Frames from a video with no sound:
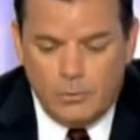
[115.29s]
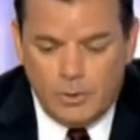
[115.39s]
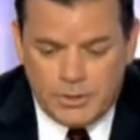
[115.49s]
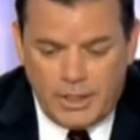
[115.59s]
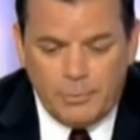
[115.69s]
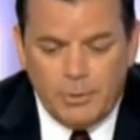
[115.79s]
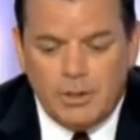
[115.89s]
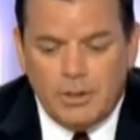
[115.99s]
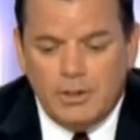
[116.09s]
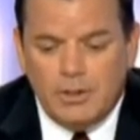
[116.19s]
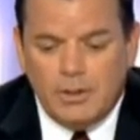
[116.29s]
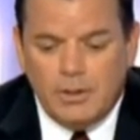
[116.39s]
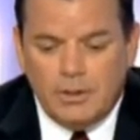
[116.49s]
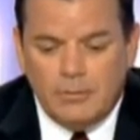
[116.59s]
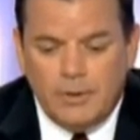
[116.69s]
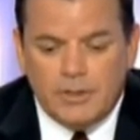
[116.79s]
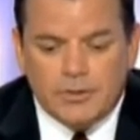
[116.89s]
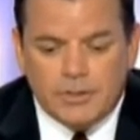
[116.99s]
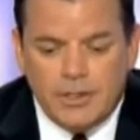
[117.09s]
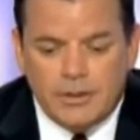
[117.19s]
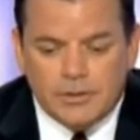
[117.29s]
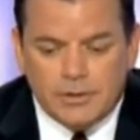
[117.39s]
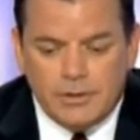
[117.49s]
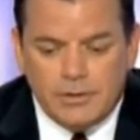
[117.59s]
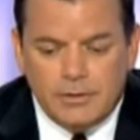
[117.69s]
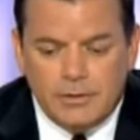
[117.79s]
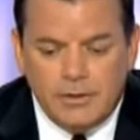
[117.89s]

What's happening in major centers in